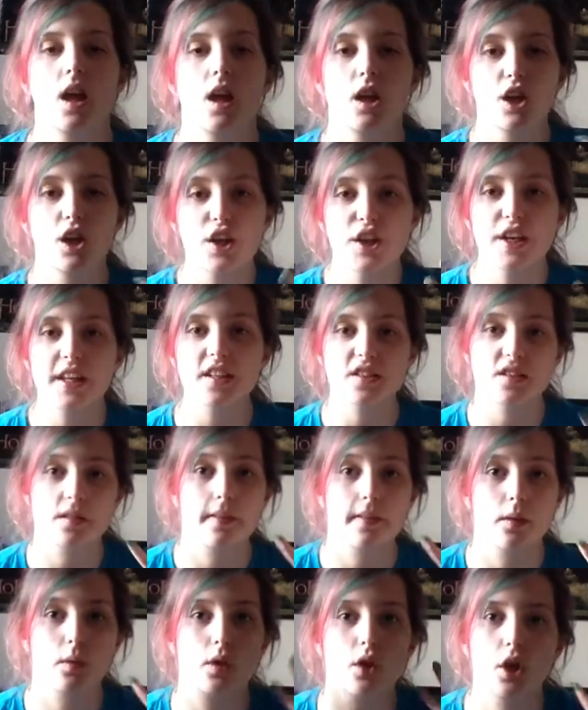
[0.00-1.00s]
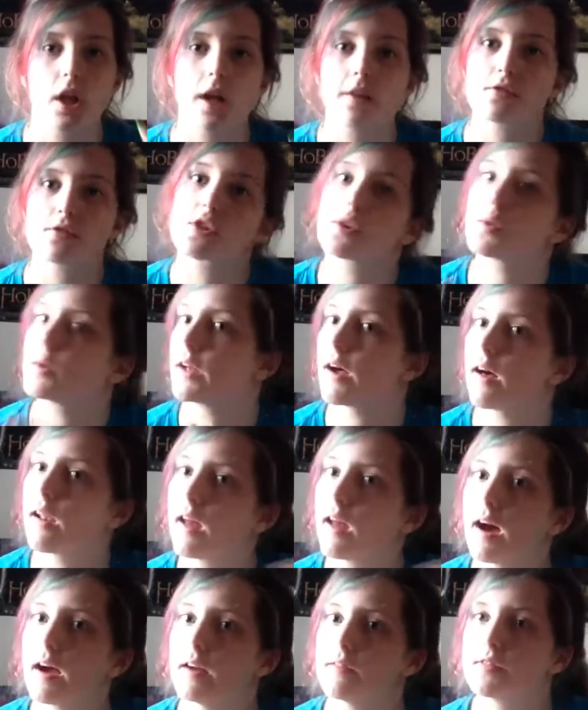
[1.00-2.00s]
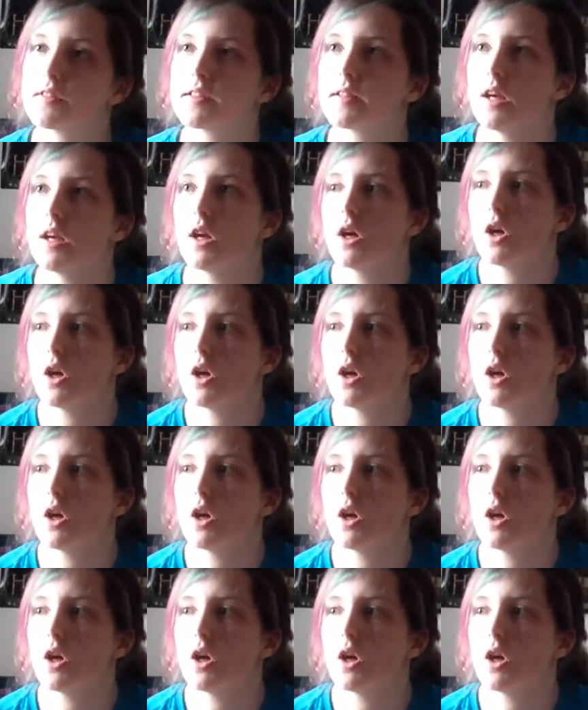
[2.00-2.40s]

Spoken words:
Learning is something we all have to do in our lives,